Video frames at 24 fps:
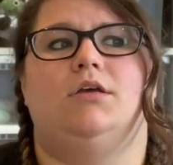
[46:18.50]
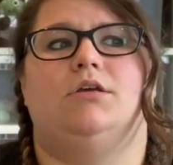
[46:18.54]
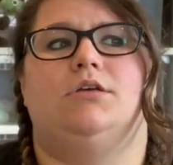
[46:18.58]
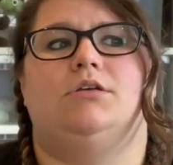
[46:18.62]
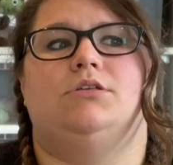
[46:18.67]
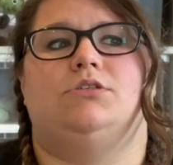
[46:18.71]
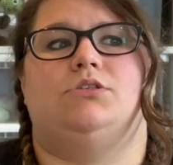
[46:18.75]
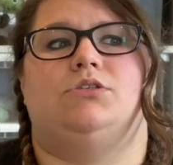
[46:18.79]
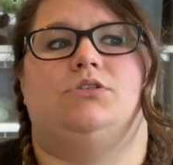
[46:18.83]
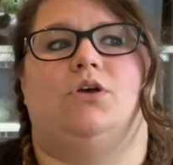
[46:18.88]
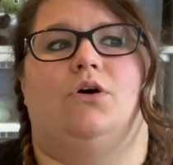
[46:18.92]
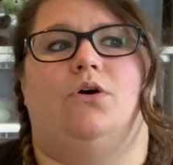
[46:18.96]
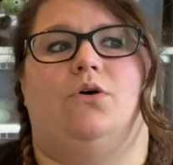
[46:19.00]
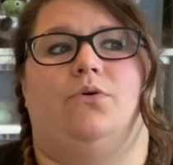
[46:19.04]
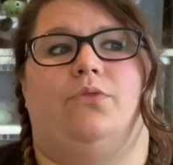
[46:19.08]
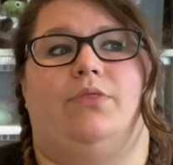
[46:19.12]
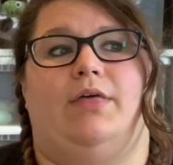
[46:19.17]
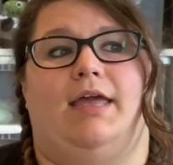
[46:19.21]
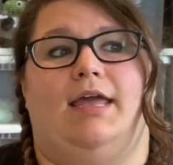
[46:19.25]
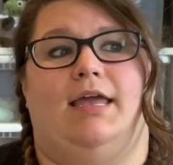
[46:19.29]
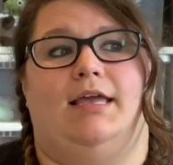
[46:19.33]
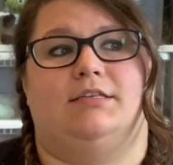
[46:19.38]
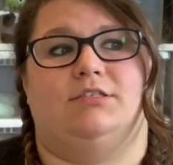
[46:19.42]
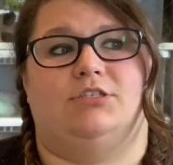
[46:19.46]
So
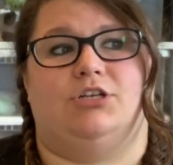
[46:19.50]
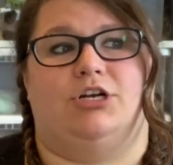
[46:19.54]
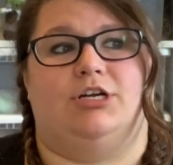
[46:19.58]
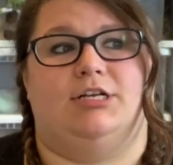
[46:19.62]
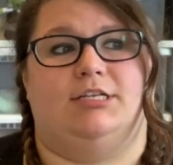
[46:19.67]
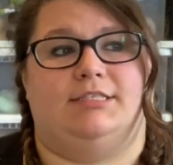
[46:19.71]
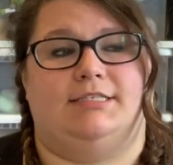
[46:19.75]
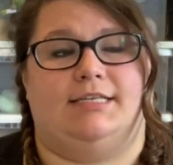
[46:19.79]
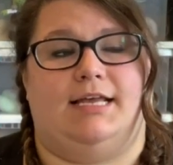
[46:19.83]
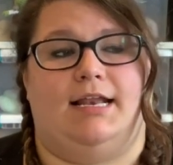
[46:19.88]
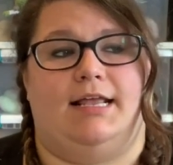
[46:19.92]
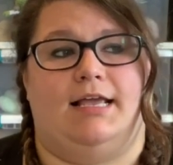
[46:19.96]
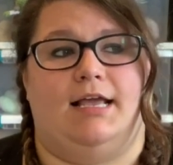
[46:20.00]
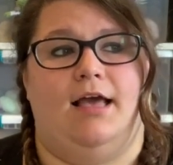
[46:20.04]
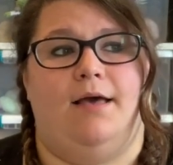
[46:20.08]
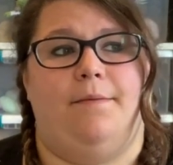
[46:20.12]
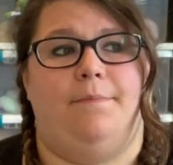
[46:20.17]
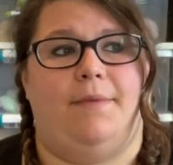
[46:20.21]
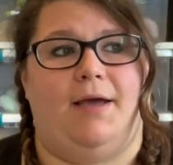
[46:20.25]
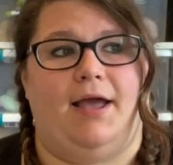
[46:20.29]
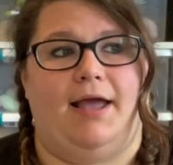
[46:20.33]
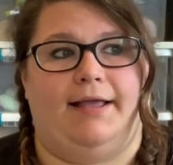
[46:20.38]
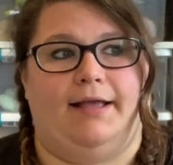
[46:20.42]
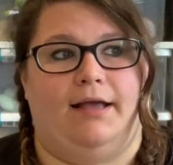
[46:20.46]
they started setting
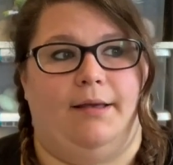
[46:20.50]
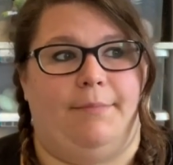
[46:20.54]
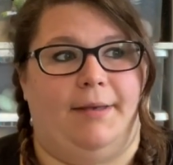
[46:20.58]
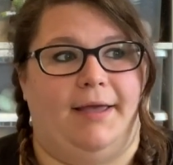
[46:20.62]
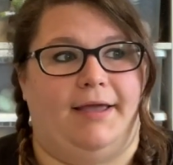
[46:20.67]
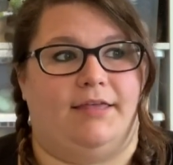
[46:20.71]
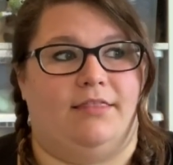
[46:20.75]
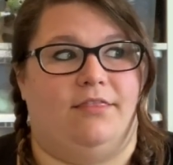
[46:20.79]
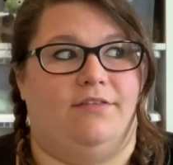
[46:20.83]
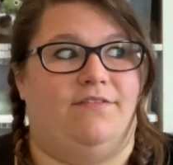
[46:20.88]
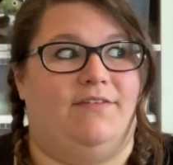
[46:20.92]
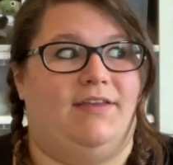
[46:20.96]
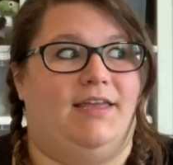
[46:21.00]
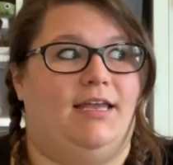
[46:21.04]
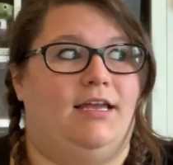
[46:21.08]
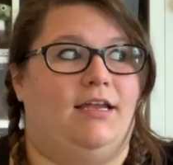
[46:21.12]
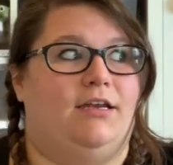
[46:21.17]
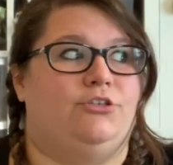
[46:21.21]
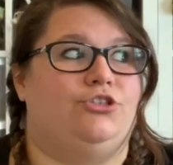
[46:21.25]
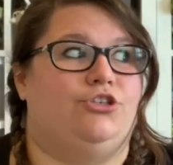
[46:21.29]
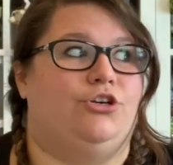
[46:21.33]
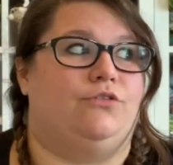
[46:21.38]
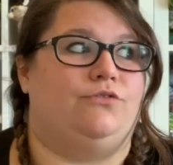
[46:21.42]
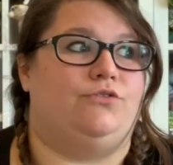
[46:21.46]
up. I got back in the
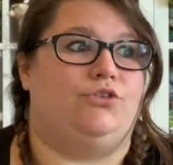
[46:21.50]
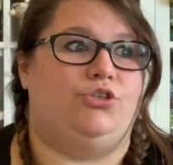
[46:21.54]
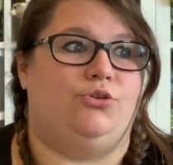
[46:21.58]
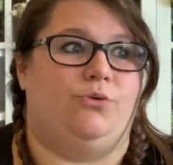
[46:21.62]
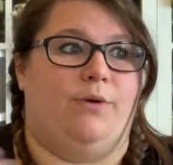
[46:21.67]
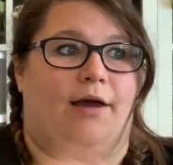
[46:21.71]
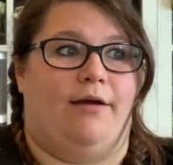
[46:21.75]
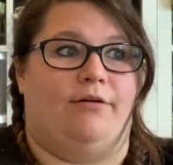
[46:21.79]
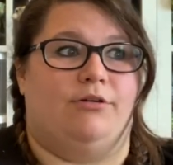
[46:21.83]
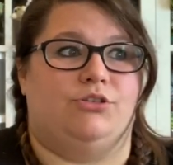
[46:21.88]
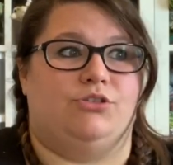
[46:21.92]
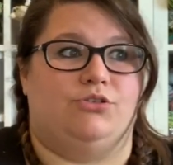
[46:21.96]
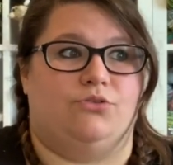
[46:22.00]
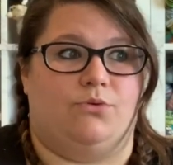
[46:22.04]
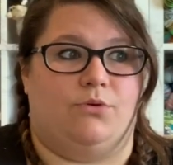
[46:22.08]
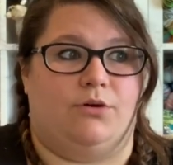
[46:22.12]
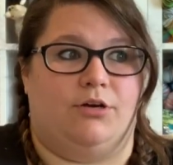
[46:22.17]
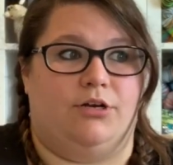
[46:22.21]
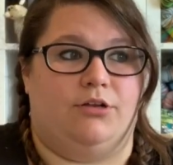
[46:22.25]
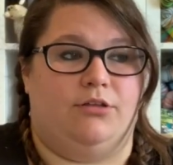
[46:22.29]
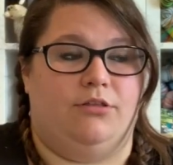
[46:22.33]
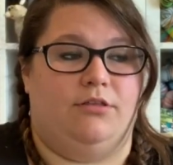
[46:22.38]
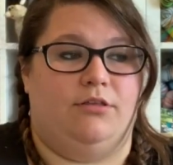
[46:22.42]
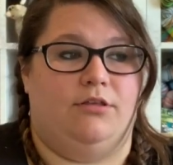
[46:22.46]
van, drove 2 hours
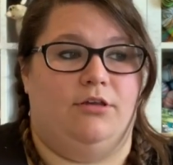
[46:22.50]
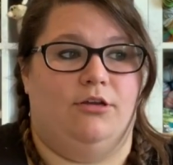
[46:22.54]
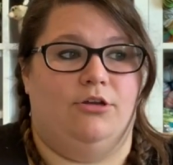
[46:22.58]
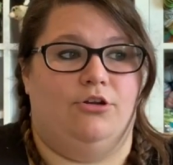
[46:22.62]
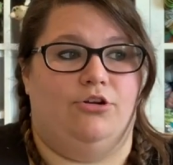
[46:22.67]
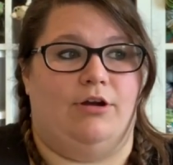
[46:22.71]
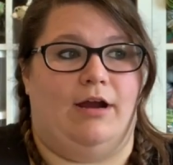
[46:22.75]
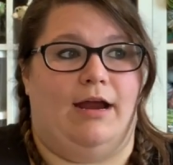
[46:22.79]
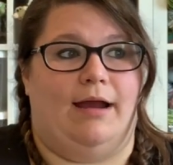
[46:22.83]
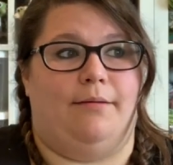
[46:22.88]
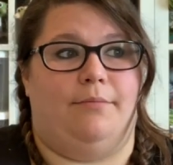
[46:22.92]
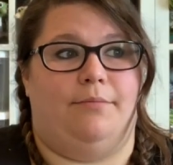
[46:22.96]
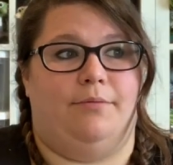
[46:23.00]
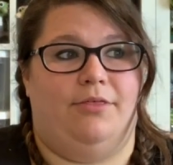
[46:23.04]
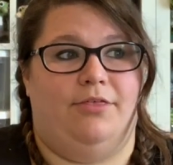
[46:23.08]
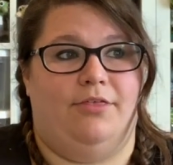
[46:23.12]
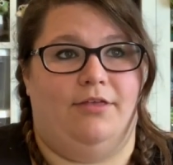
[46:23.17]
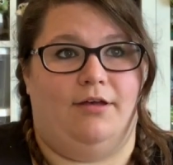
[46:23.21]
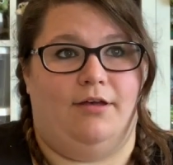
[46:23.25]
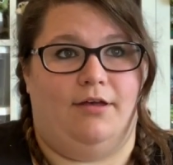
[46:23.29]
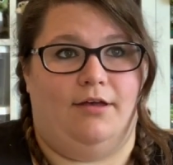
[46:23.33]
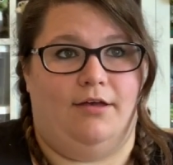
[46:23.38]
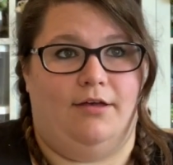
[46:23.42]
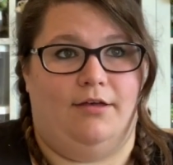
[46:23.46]
north, grabbed
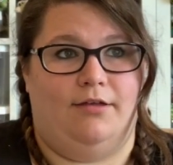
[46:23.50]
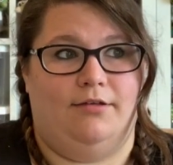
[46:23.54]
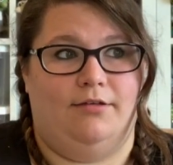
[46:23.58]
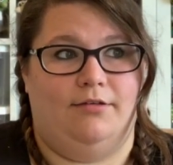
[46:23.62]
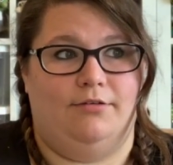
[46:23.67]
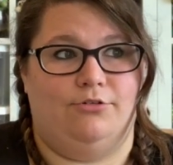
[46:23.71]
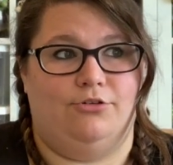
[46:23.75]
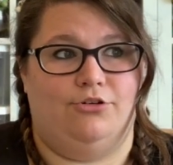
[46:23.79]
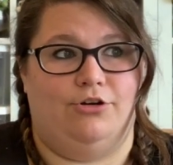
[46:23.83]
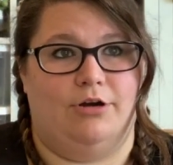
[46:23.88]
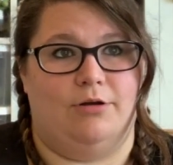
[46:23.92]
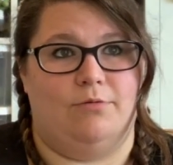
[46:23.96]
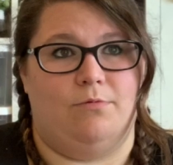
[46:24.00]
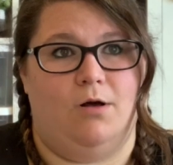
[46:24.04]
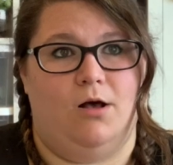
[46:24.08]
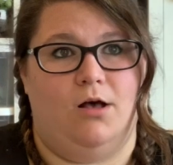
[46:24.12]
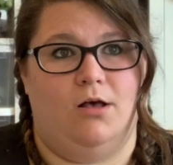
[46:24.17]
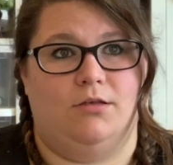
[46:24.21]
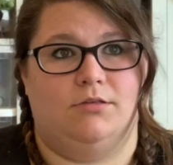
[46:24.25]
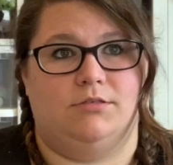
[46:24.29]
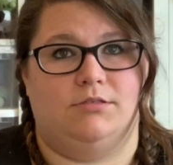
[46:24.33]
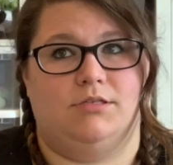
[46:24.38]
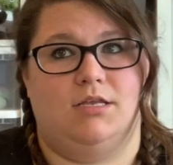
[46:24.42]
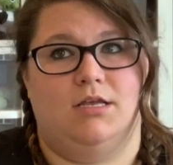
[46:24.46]
the grid
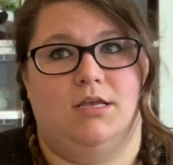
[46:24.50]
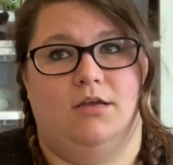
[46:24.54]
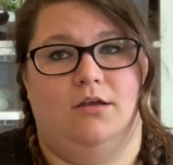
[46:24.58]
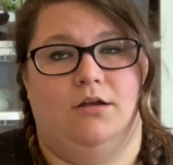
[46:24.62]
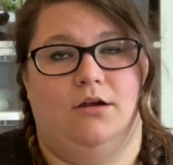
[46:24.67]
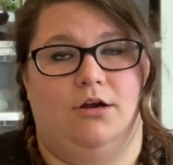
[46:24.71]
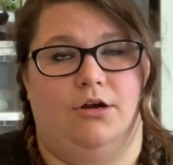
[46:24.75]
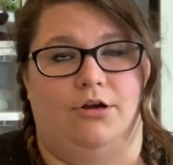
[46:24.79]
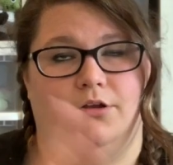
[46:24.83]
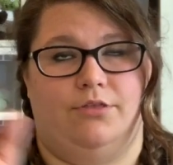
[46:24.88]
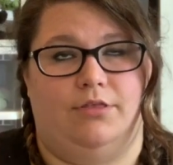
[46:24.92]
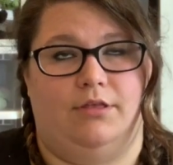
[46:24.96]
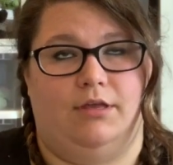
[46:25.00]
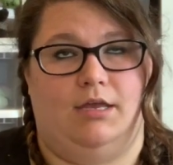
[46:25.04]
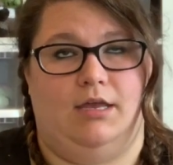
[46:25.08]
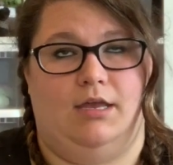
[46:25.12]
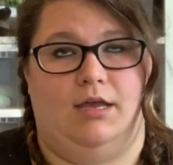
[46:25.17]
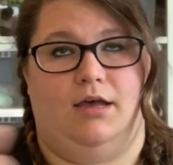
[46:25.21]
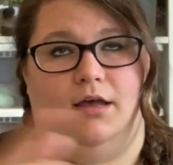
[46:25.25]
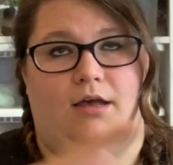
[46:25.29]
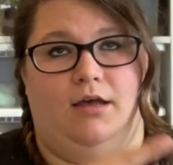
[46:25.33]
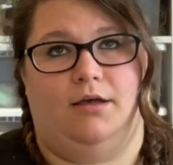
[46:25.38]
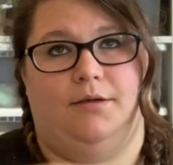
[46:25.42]
walls, or the